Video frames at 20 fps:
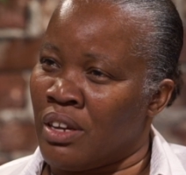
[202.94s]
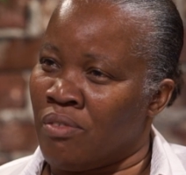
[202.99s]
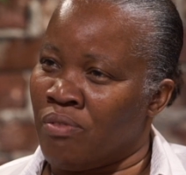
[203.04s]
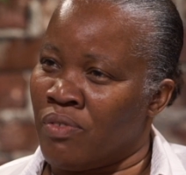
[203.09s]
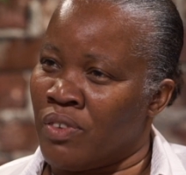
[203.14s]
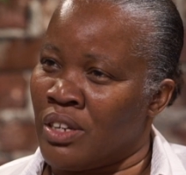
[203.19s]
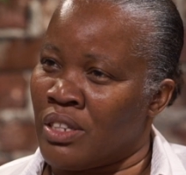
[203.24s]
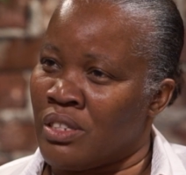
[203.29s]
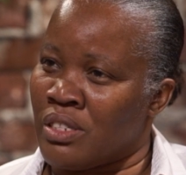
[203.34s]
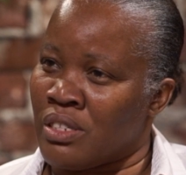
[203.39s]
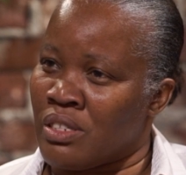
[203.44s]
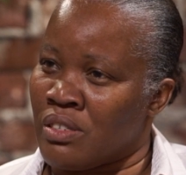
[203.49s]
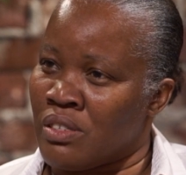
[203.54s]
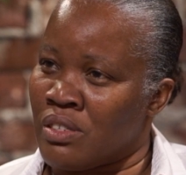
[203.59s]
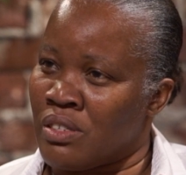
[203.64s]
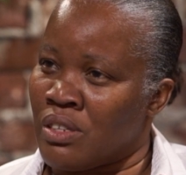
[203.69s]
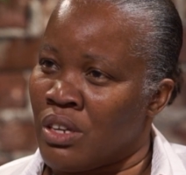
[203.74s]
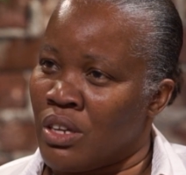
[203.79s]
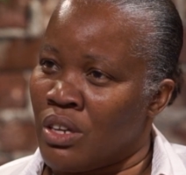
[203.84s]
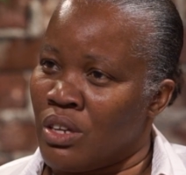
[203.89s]

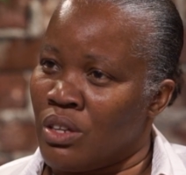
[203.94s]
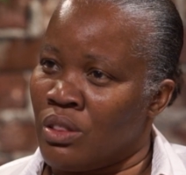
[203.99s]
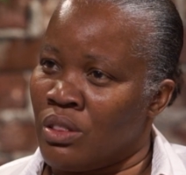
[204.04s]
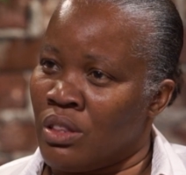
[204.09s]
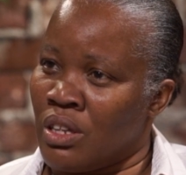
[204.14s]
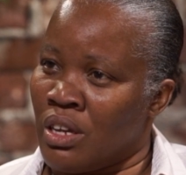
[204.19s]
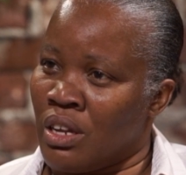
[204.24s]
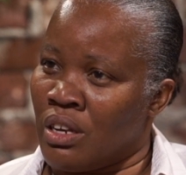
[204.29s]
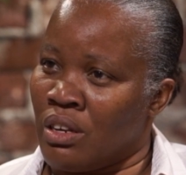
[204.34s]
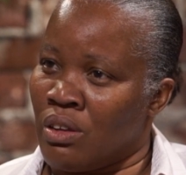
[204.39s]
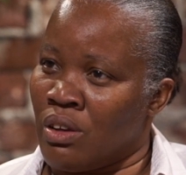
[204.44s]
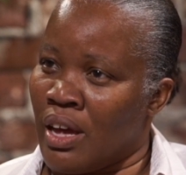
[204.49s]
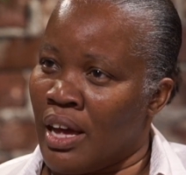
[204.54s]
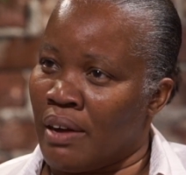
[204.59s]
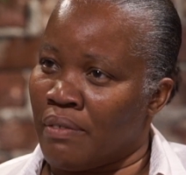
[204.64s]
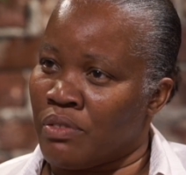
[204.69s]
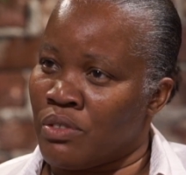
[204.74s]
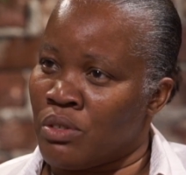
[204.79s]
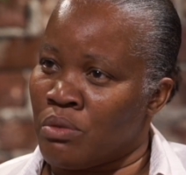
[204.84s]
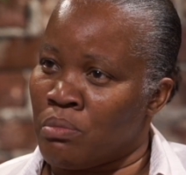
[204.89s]
Adventist, then you
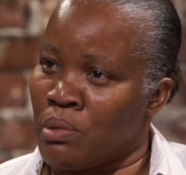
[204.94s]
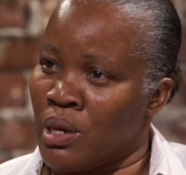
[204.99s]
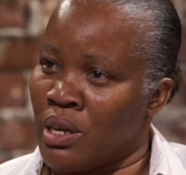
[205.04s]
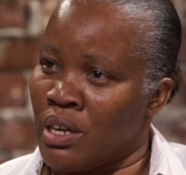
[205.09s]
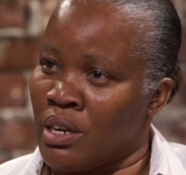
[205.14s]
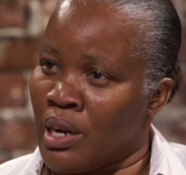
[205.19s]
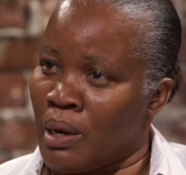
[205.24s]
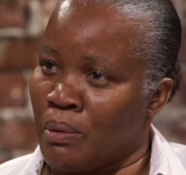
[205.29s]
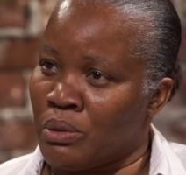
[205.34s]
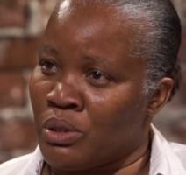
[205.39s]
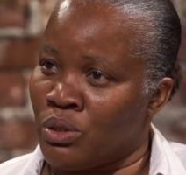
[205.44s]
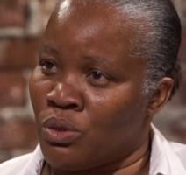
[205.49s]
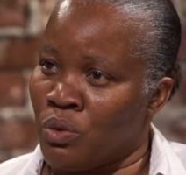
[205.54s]
have to make an option.